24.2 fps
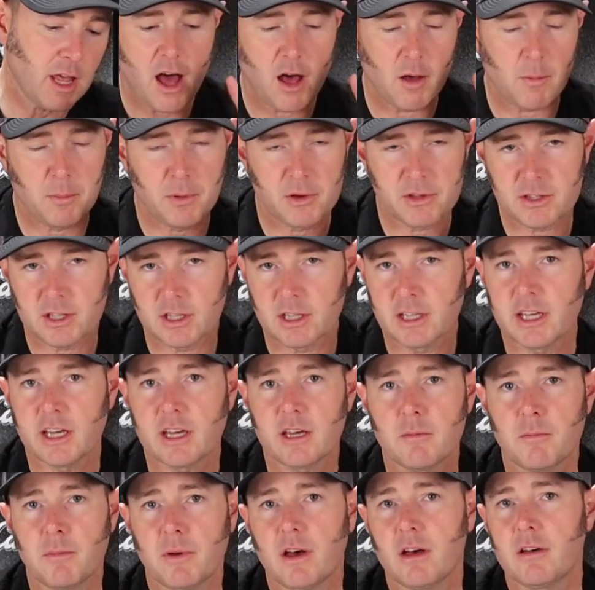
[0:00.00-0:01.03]
I'll put the link
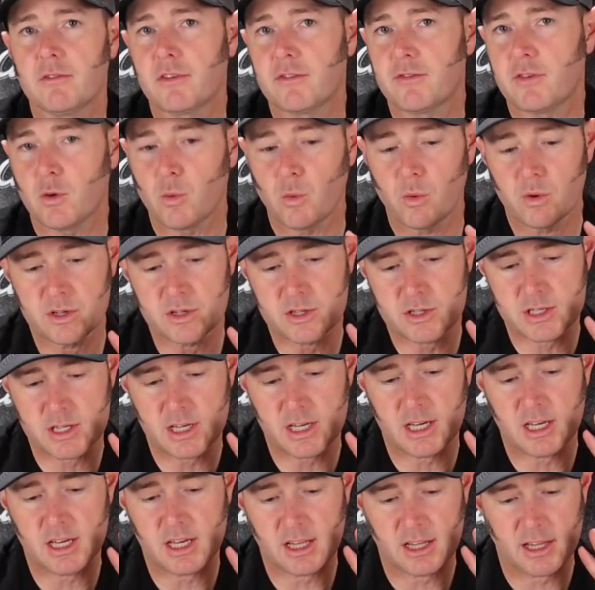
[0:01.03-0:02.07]
above if you want to
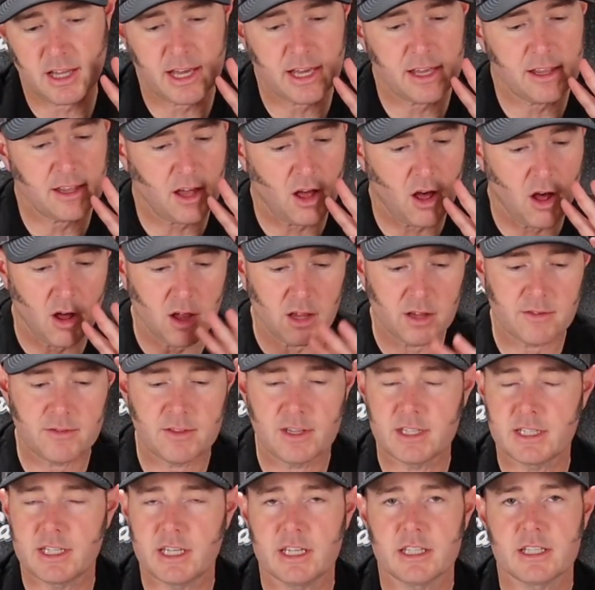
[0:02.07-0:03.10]
see like all of
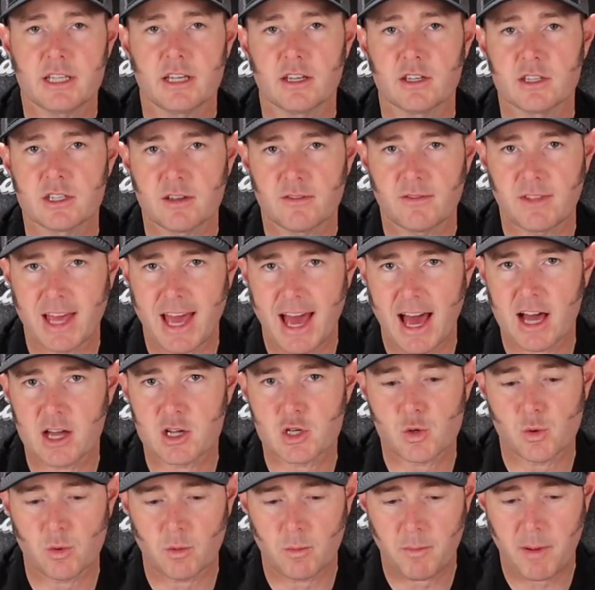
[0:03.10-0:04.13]
the details of the
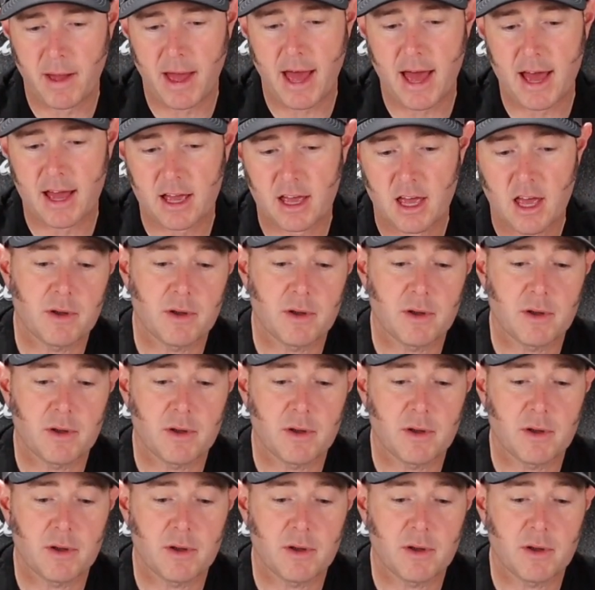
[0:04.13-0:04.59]
actual pack,